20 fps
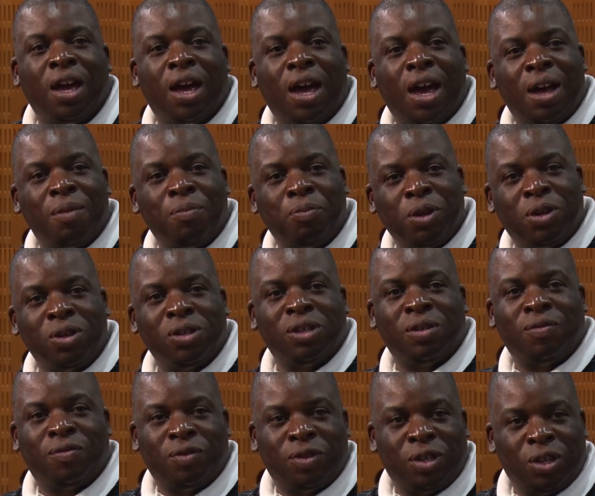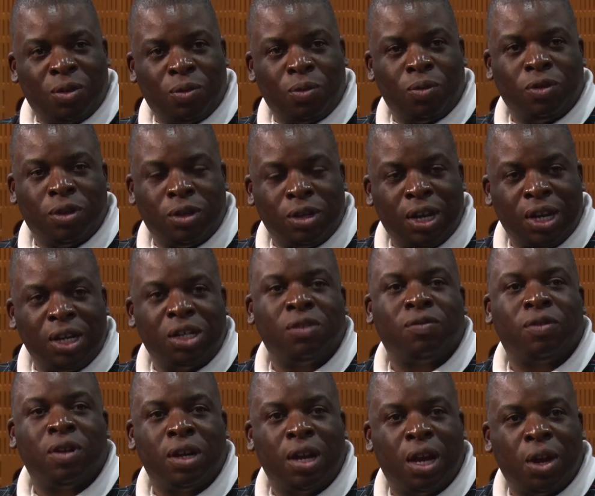And because of the, the nature of
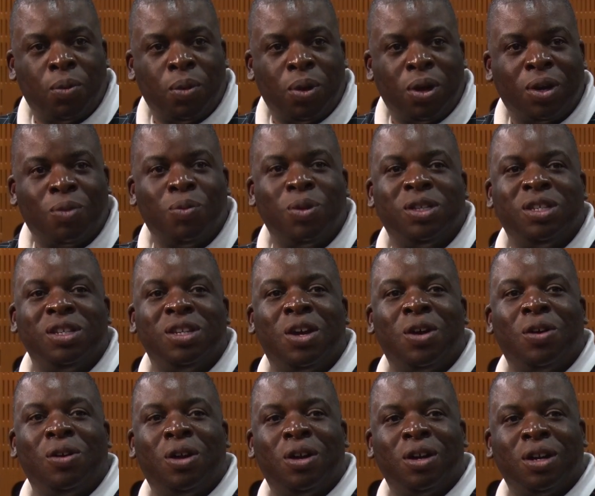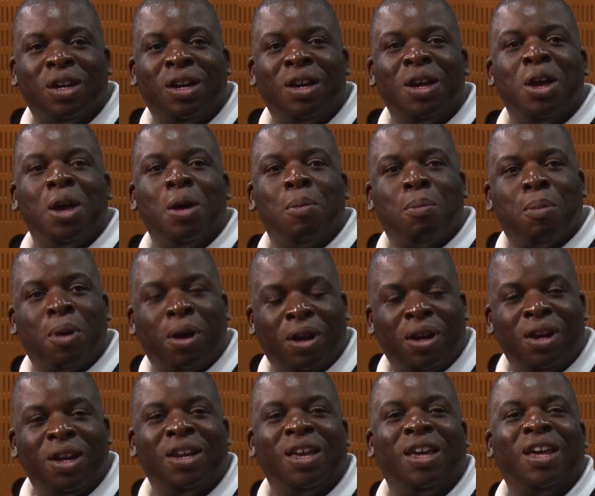the network, was no longer
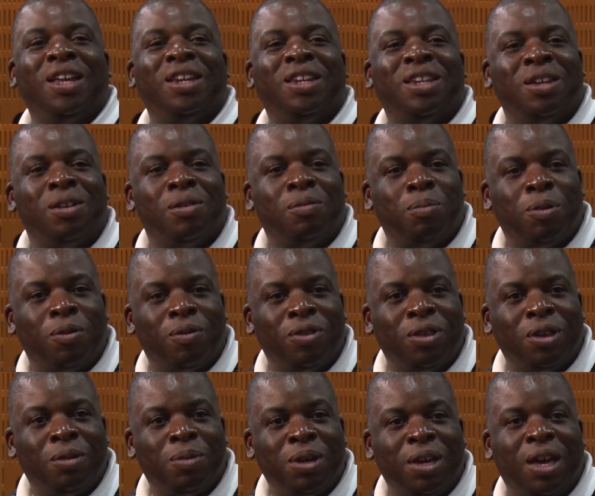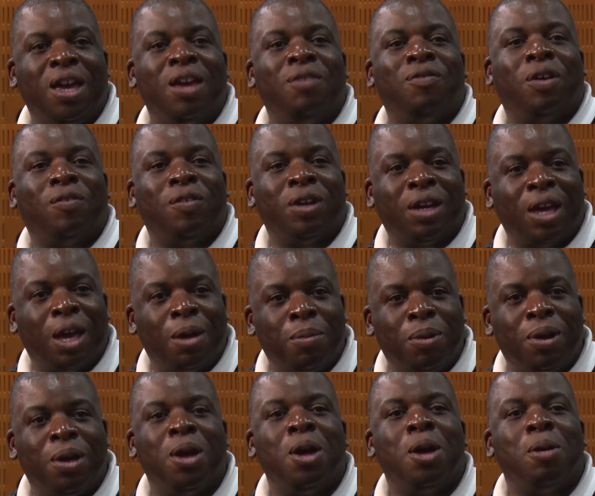modelling at the, the behaviour of a
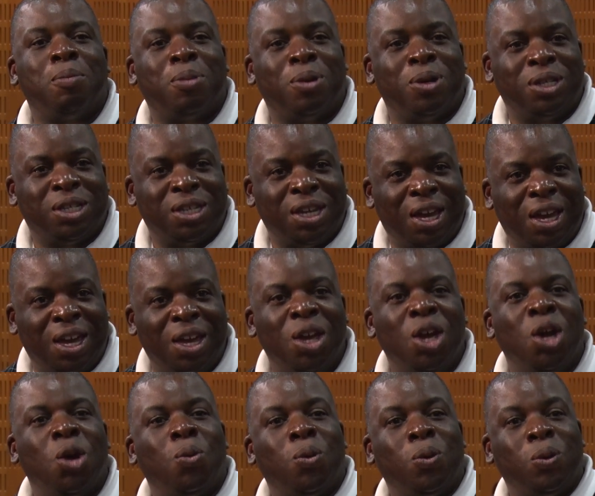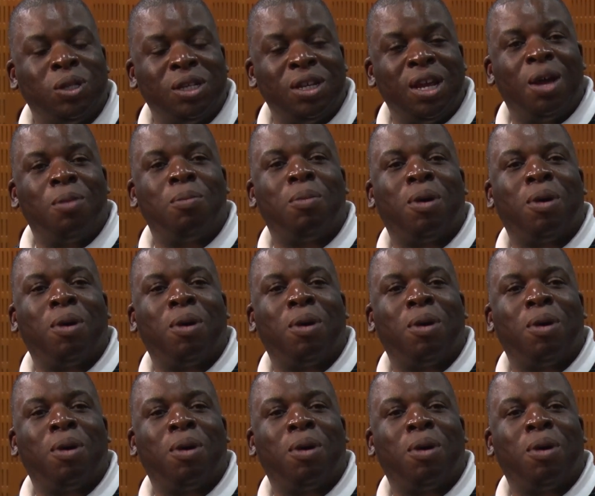gambler per se, we was now